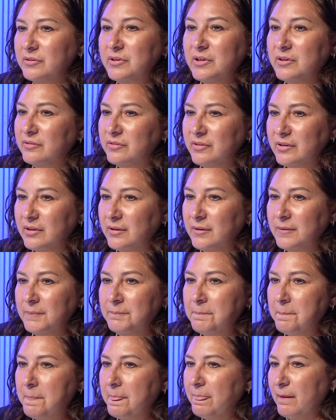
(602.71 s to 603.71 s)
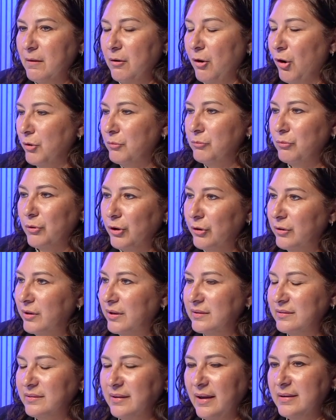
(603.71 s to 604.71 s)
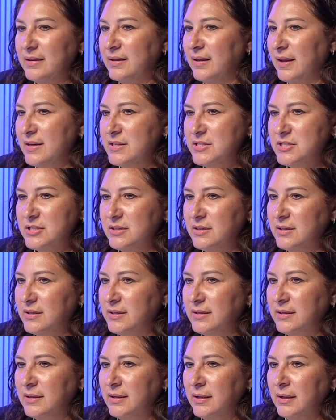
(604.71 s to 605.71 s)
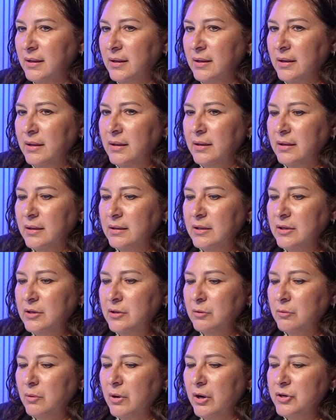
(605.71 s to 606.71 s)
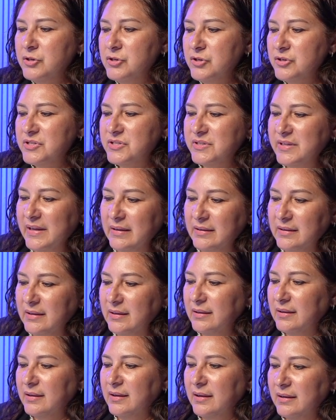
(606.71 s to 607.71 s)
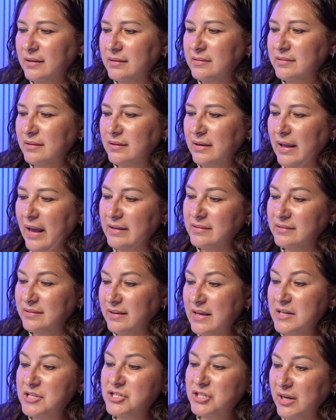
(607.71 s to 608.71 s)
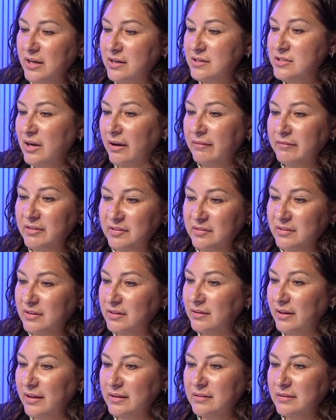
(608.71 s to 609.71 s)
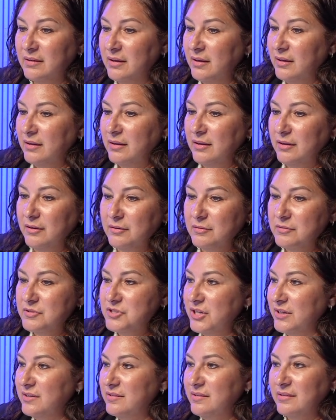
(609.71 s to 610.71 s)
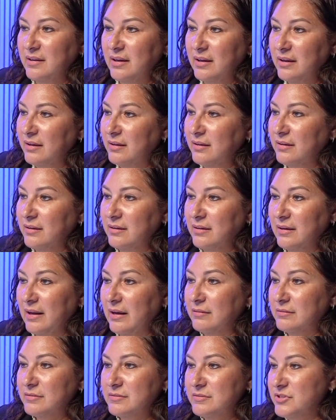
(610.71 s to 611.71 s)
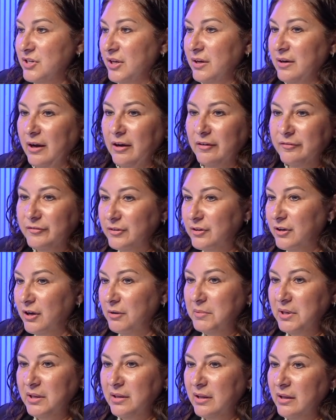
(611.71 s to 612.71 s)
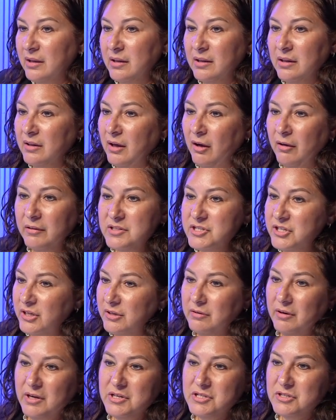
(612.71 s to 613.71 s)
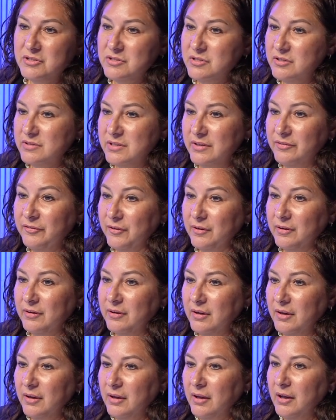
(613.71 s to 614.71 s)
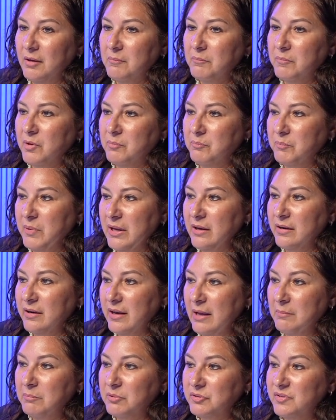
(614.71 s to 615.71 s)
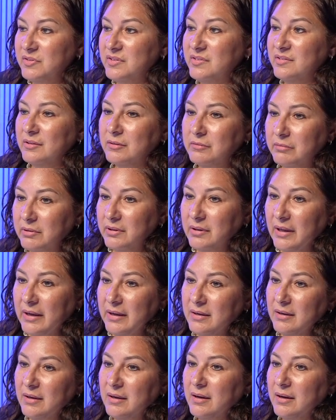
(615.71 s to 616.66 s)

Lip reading: using: hard work and dedication, and understanding kids. And as they change, obviously, like. Gen Z and now Gen Alpha coming, all the generations are different. But being able to still relate